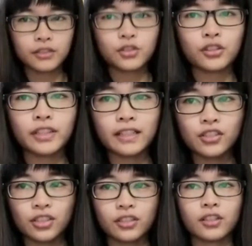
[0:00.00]

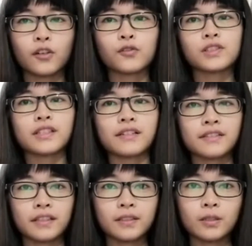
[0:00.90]
Introduction of
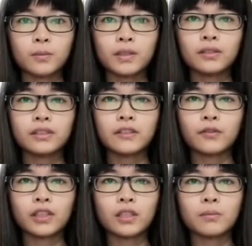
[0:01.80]
Sustainable
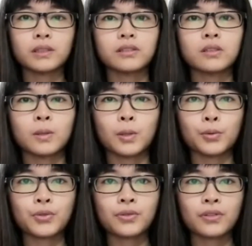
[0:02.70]
Development
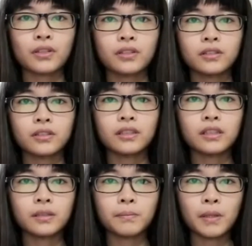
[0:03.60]
Goals.
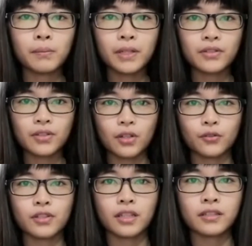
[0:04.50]
The purpose
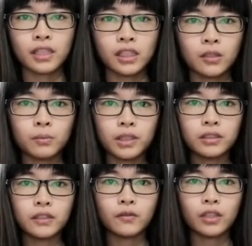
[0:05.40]
of Sustainable
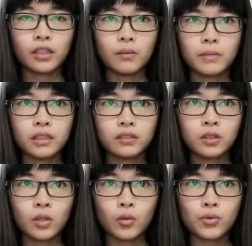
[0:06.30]
Development
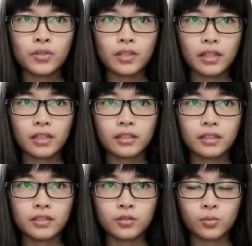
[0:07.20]
Goals
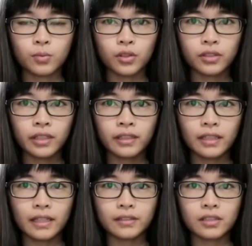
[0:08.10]
is to protect
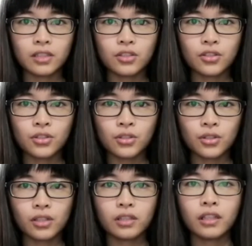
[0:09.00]
and
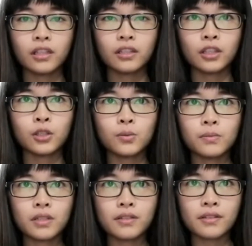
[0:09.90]
assure
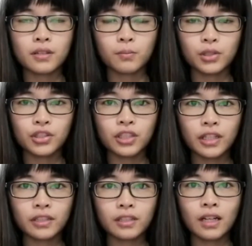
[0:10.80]
humans
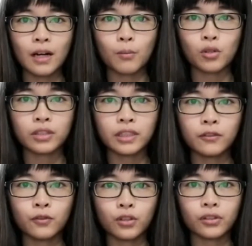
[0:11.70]
appreciate
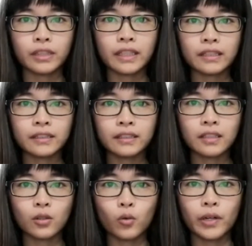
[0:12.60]
harmony from
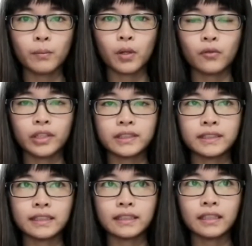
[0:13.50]
getting away
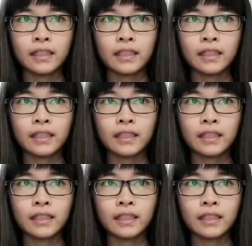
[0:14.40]
poverty.